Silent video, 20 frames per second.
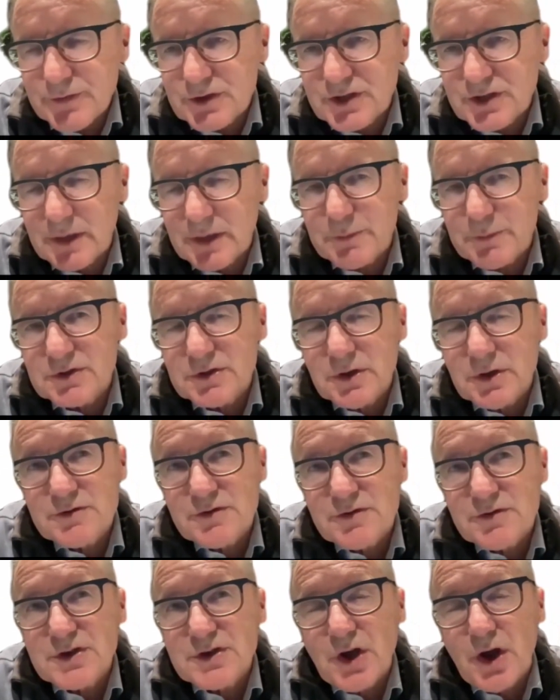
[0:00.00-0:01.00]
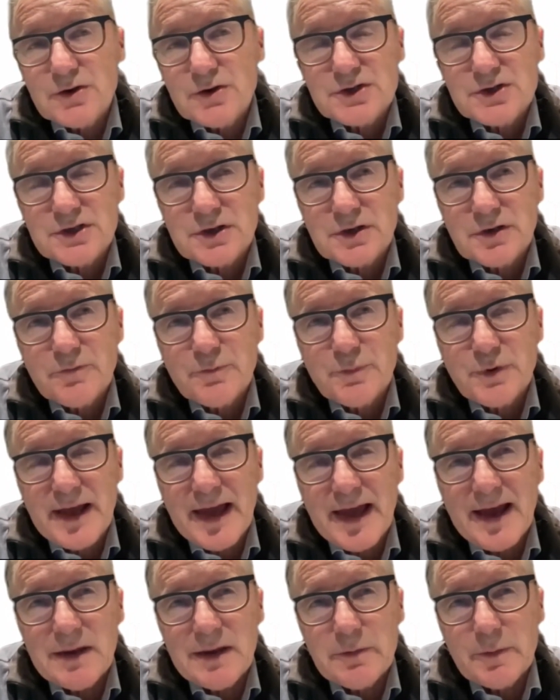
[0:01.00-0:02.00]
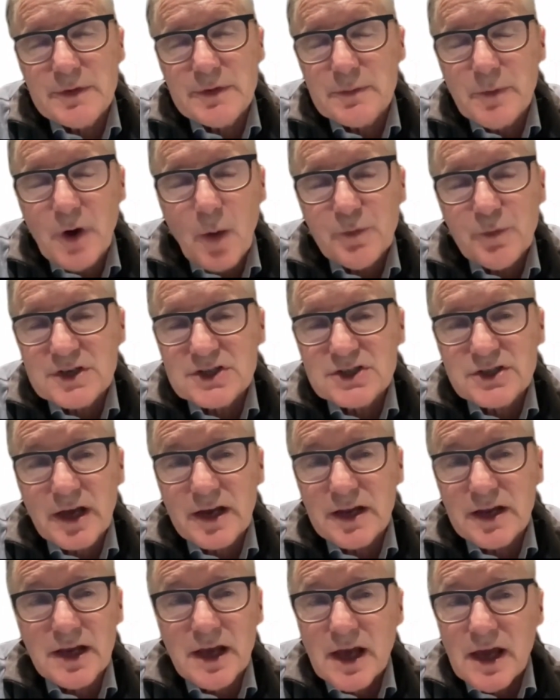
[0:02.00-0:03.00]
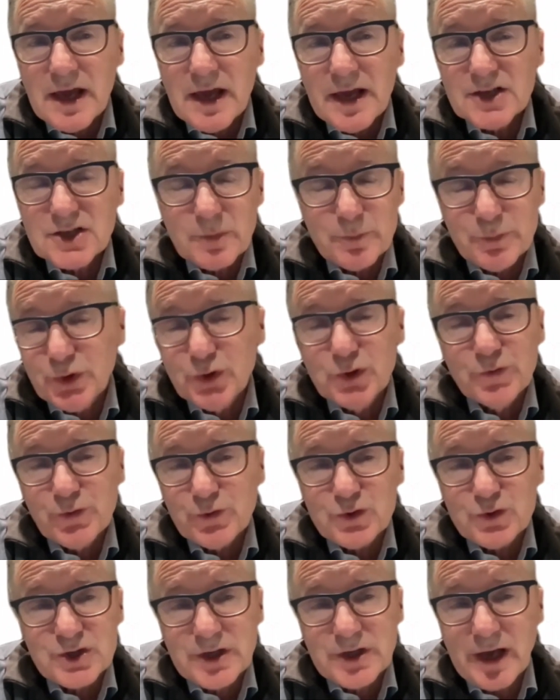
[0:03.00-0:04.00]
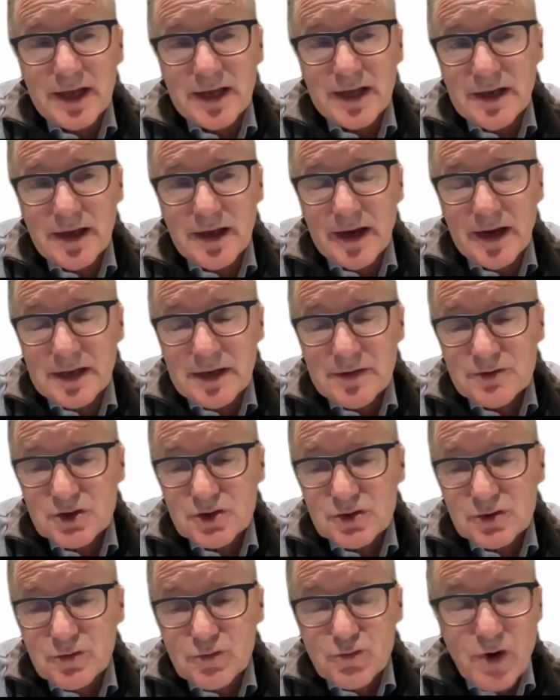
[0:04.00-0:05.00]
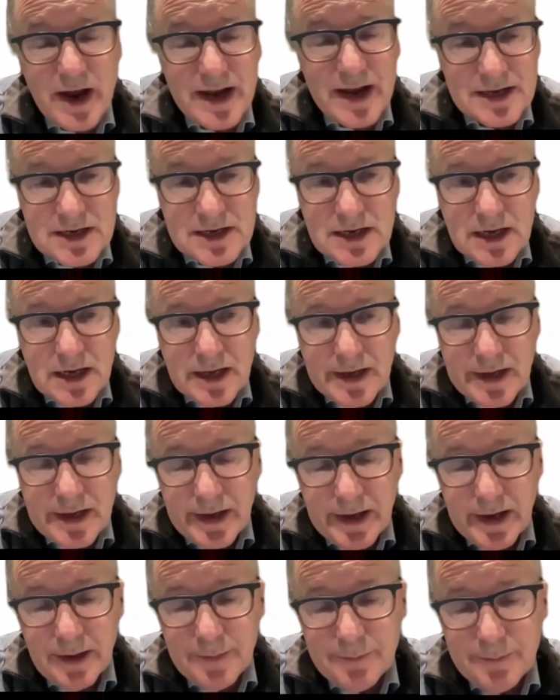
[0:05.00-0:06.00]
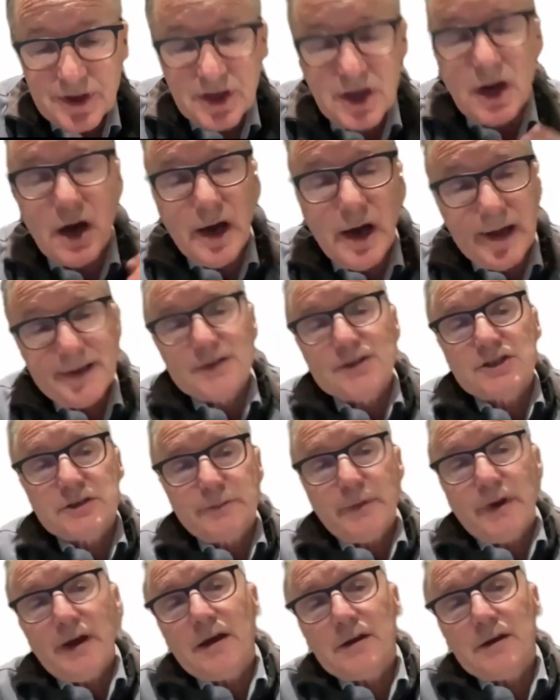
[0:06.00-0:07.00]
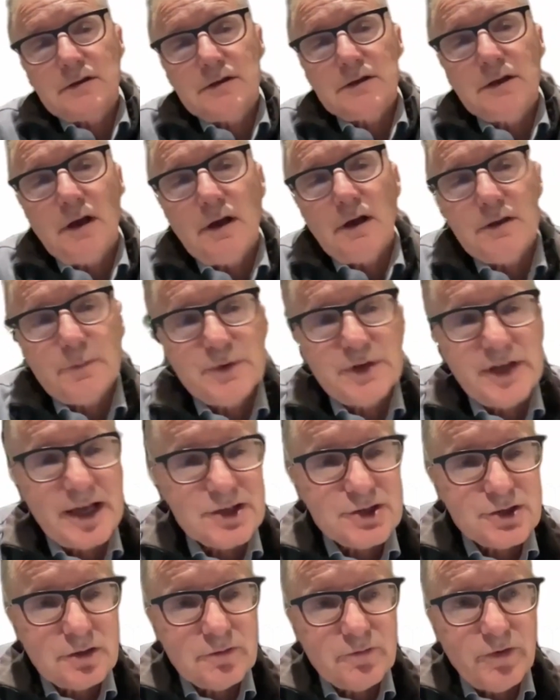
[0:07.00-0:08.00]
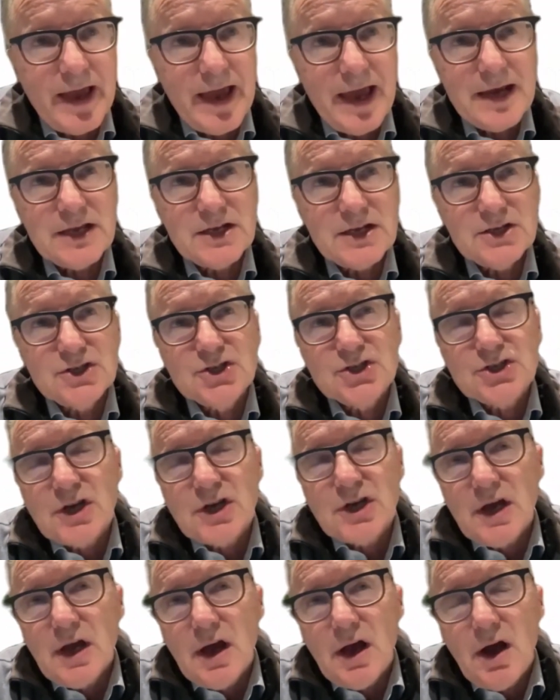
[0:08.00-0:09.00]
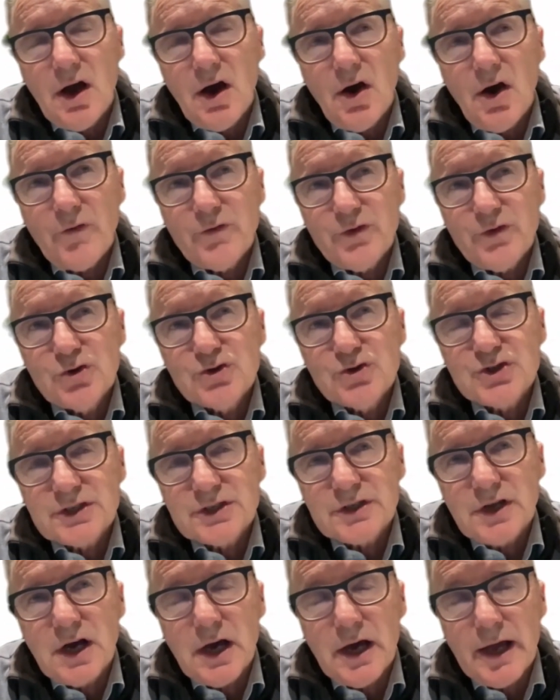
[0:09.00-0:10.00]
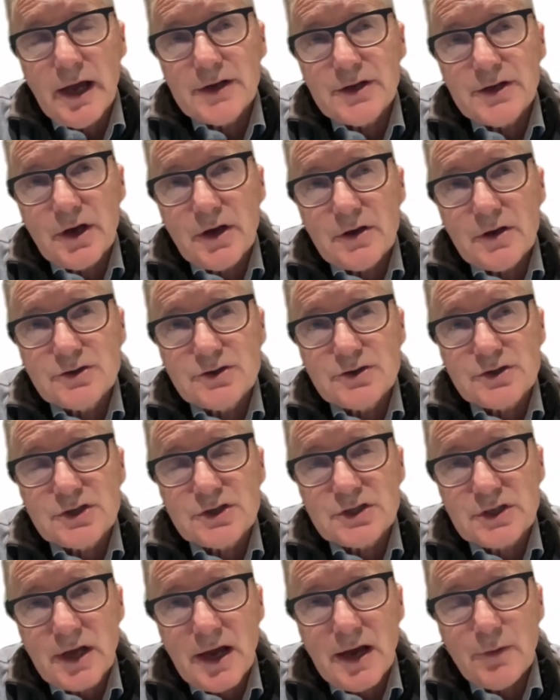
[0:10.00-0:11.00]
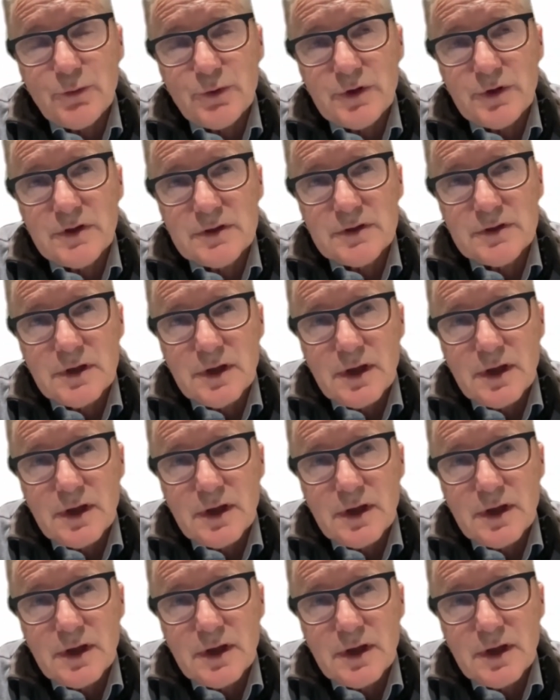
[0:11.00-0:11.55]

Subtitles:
for a sec, but in terms of the dosing of ponatinib, I mean, the OPTIC study is a beautiful study, and it gives us great guidance about, the potential advantage of using the higher dose to start with,